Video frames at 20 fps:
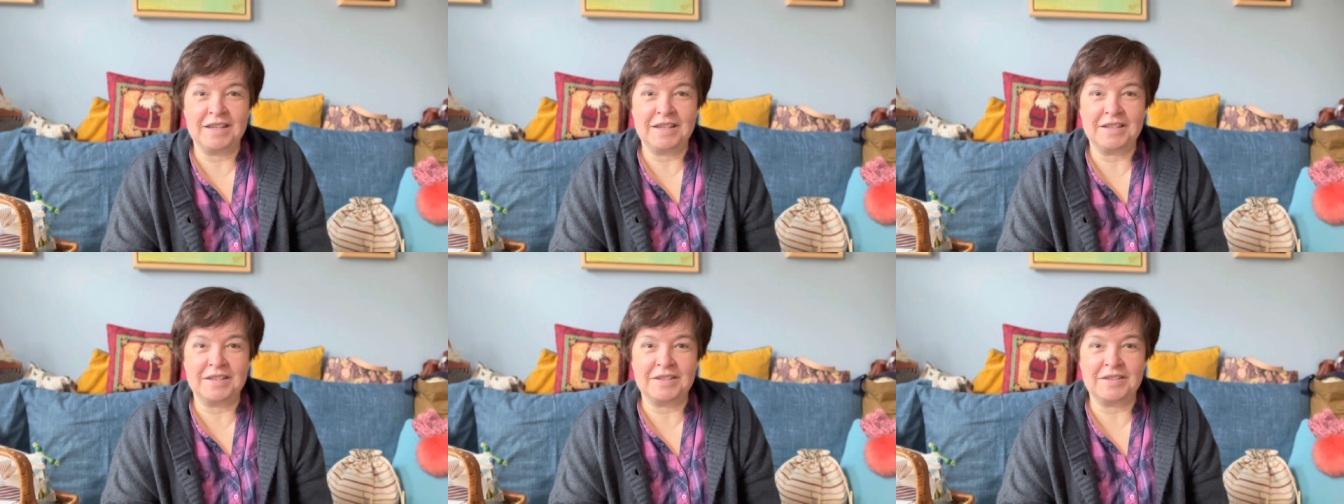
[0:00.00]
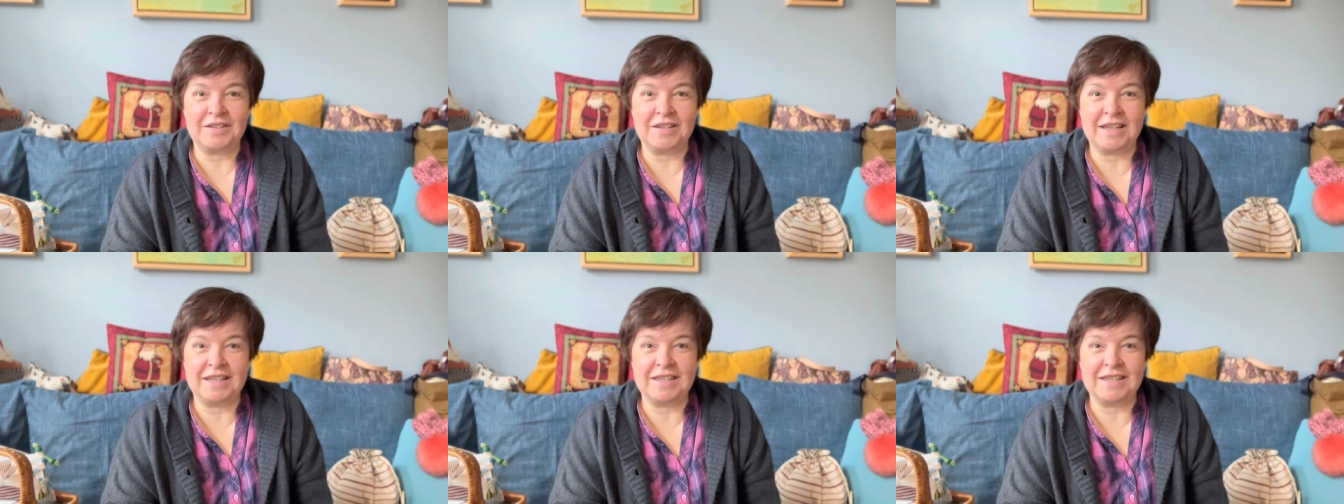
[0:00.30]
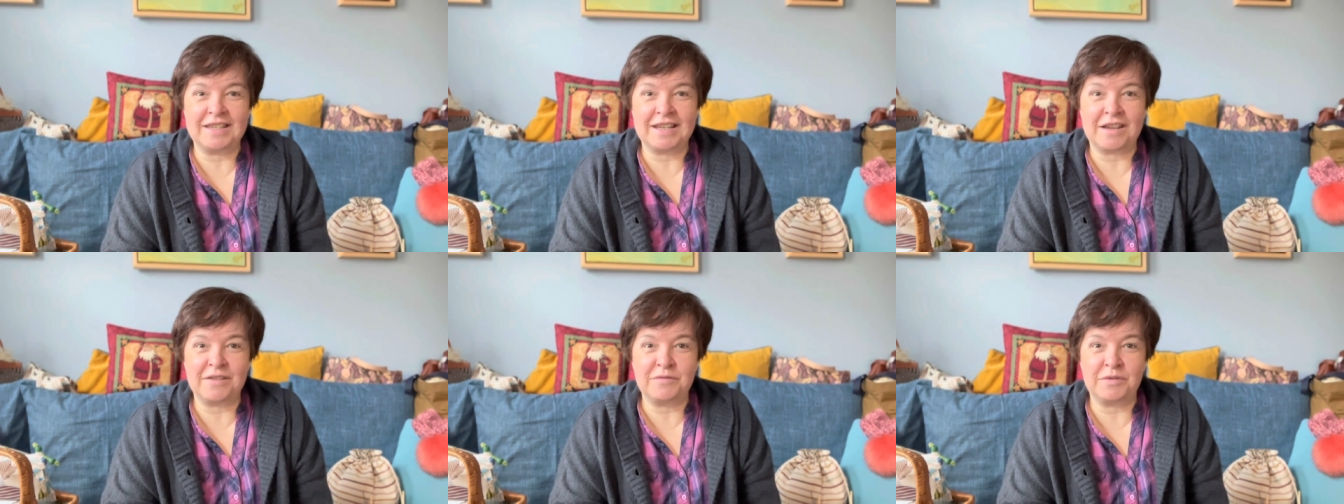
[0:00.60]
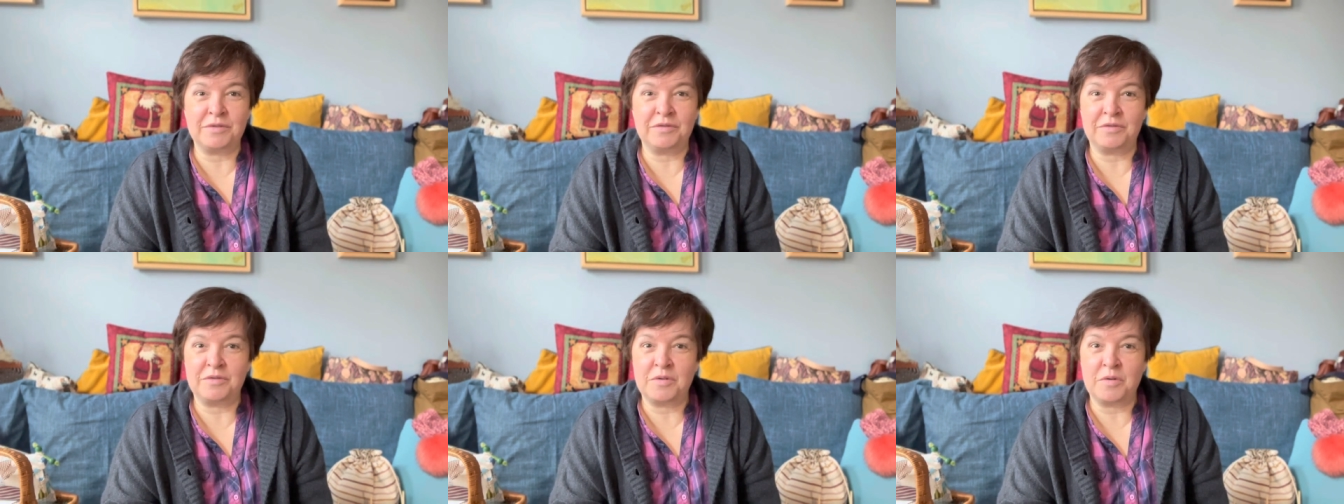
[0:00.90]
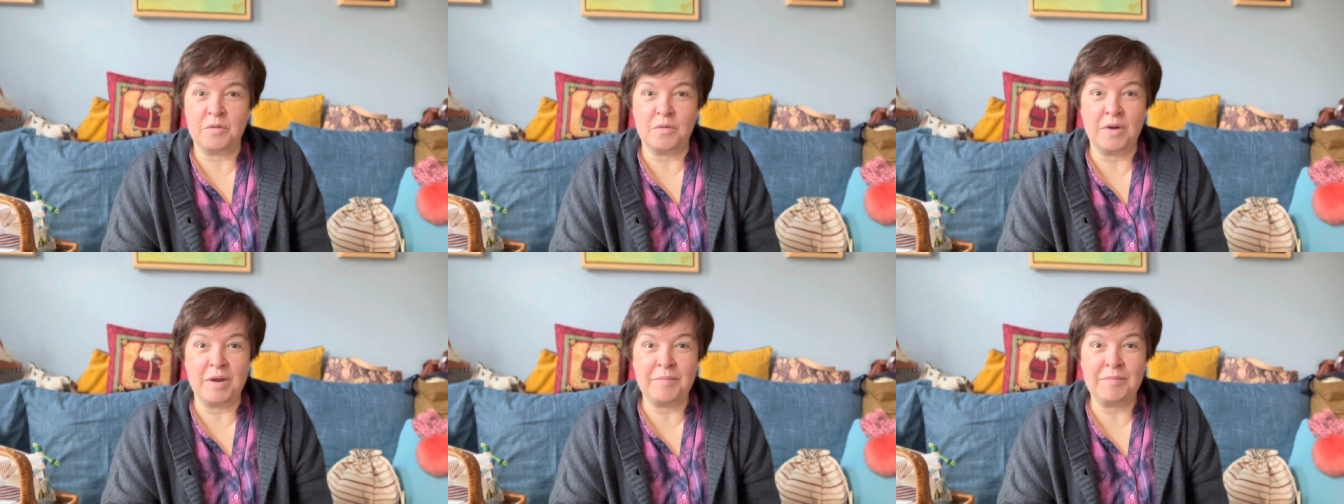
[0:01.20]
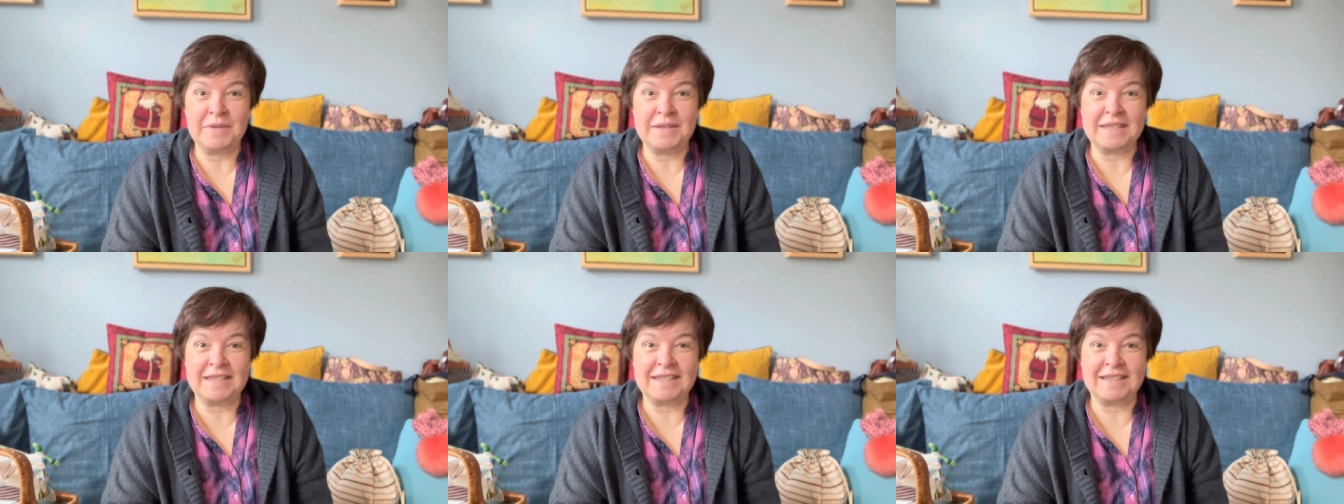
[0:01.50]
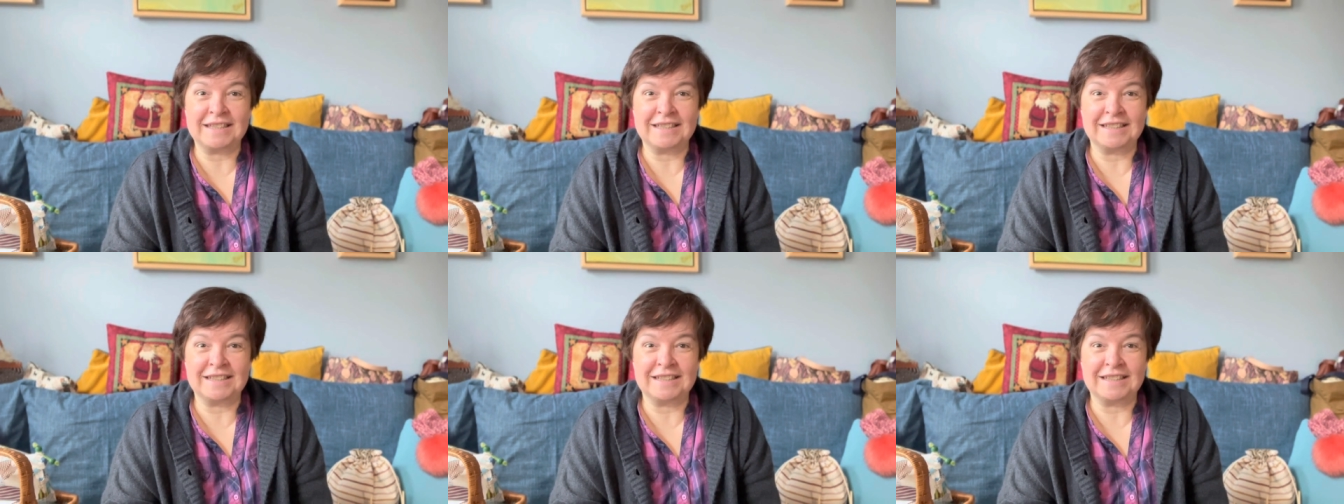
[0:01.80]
So let's start with whips.